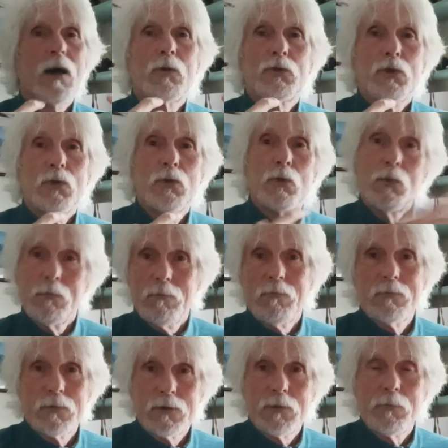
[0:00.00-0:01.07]
I'll do
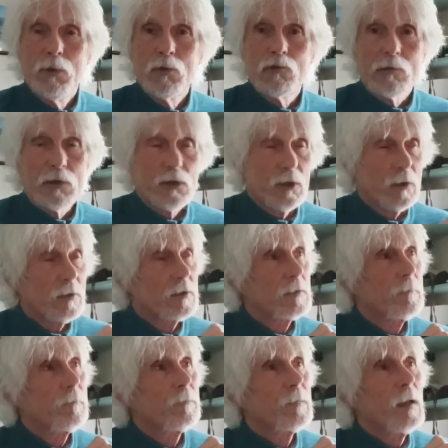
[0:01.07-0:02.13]
some portrait
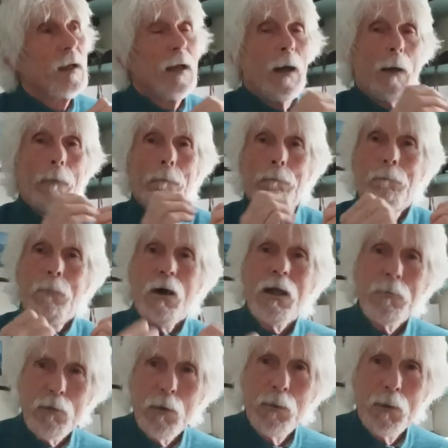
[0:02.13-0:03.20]
shots.
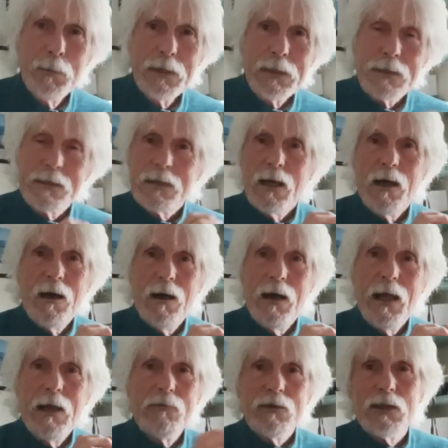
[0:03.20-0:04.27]
My problem is that
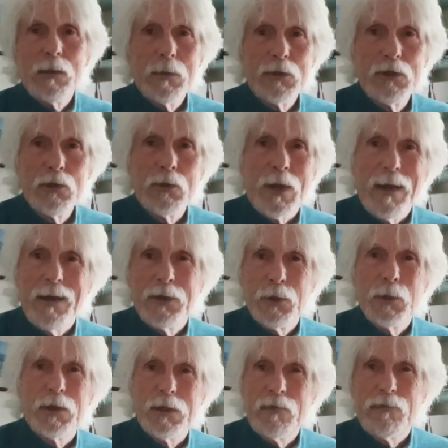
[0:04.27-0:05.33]
every time I do that, I
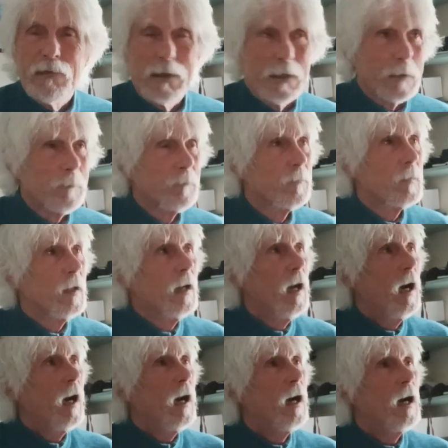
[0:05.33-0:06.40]
do it differently.
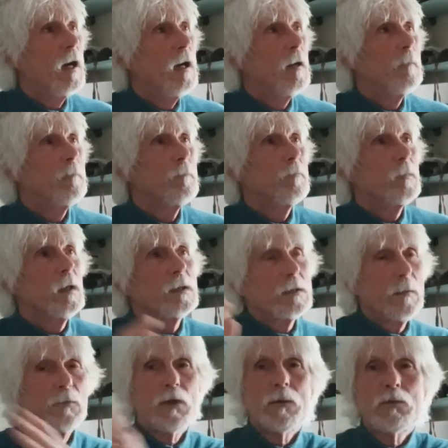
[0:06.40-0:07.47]
Um,
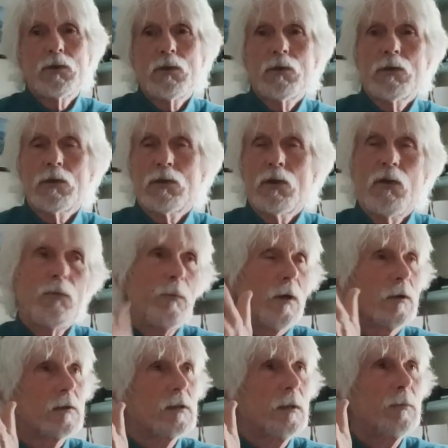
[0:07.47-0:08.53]
sometimes I use a
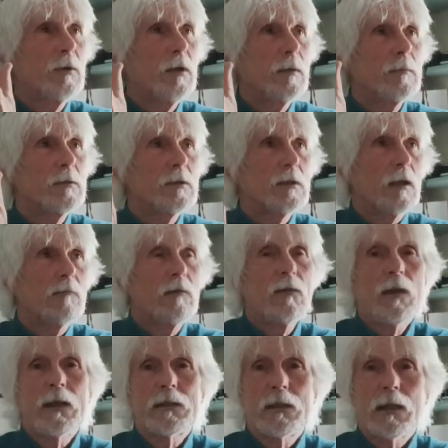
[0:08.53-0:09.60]
softbox, sometimes a
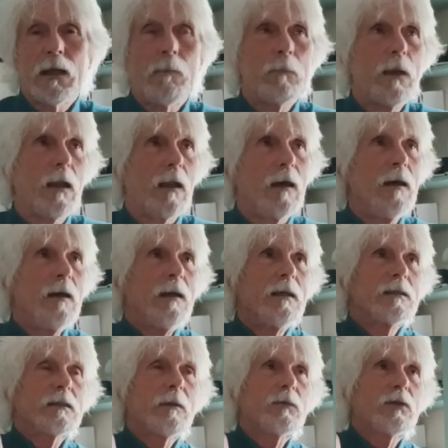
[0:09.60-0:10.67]
reflecting umbrella,
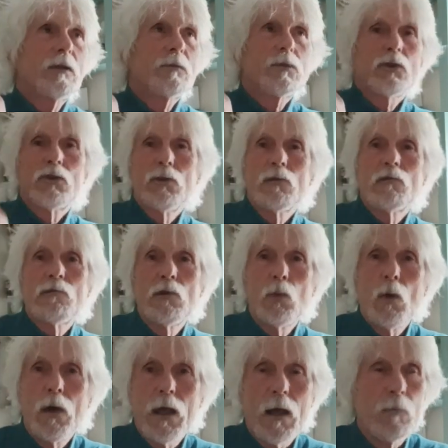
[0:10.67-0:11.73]
sometimes I shoot through
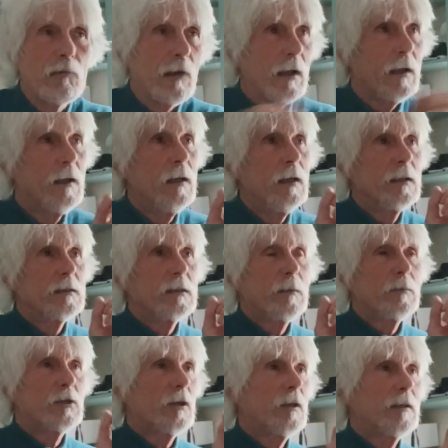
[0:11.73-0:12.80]
white umbrella,
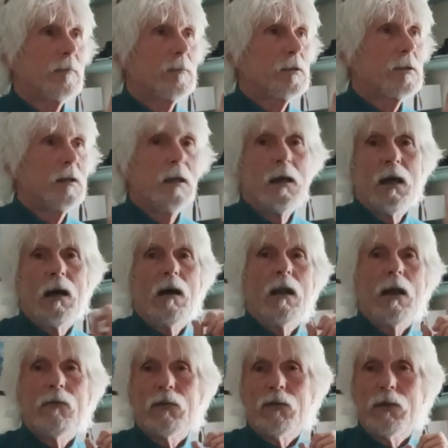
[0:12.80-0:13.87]
sometimes I'll
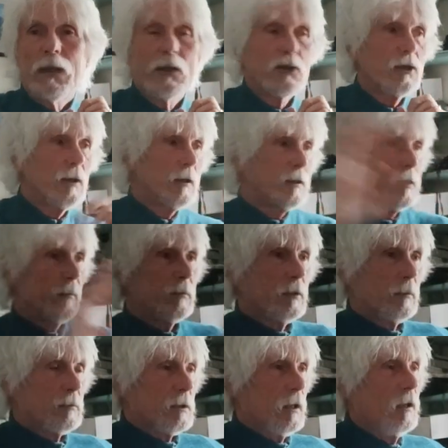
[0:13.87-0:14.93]
have the flash here, sometimes.